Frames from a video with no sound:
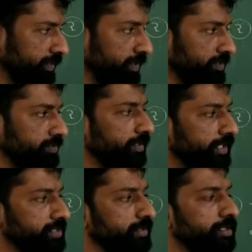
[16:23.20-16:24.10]
So that
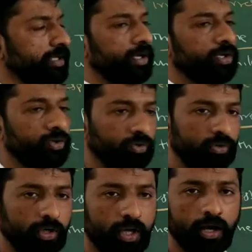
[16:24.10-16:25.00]
is a
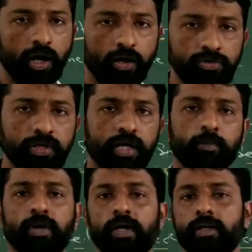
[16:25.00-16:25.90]
rule how a
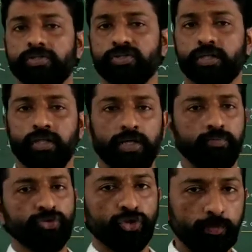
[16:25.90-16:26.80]
biological
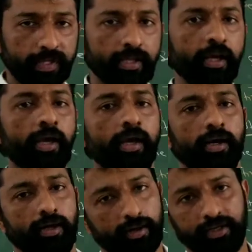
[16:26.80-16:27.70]
name should be
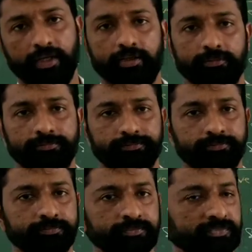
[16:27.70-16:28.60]
written.
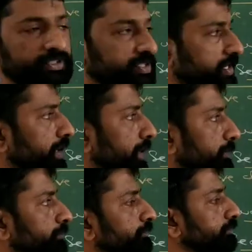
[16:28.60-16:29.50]
Is it clear?
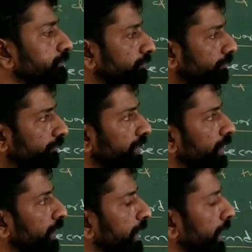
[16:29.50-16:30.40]

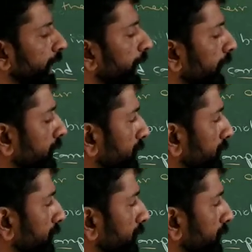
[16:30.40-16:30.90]
And